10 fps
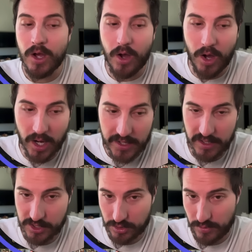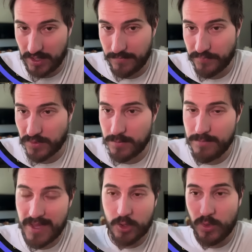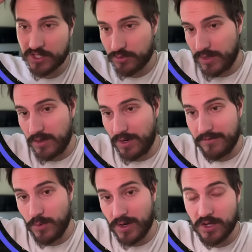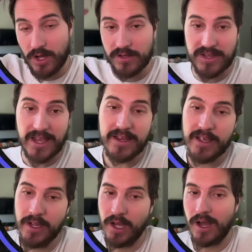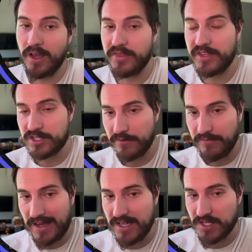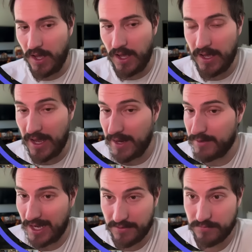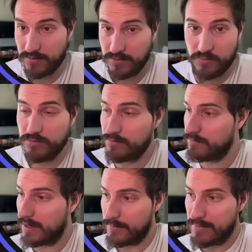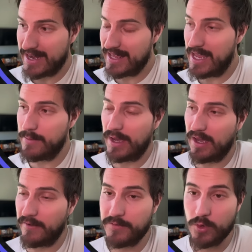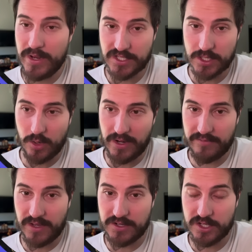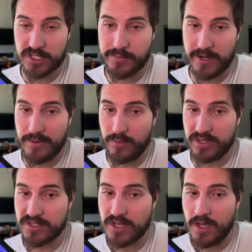Oculus 3. Meta Quest 3, whatever you want to call it, okay? This device, I got, mine came a few weeks ago, and I've gotten to experiment with this.